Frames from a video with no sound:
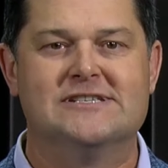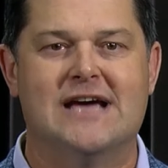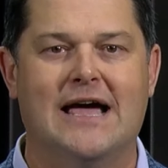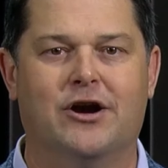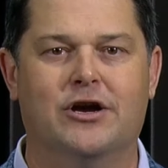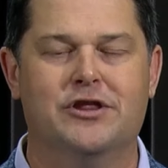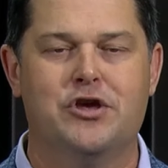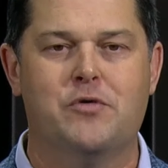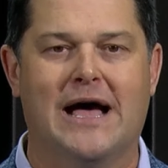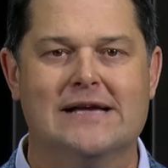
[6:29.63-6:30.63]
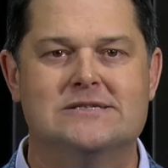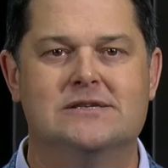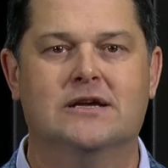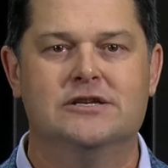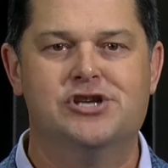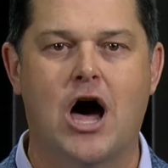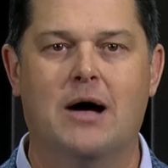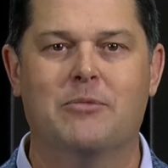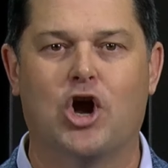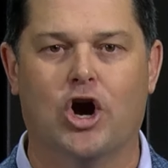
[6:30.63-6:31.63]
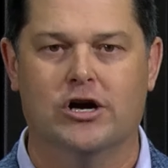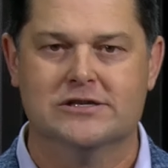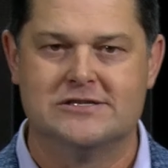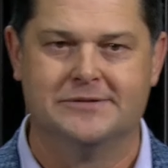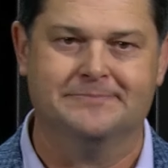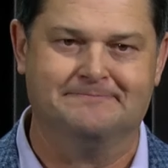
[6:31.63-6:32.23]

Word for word: designer in the US, Tom Kearns.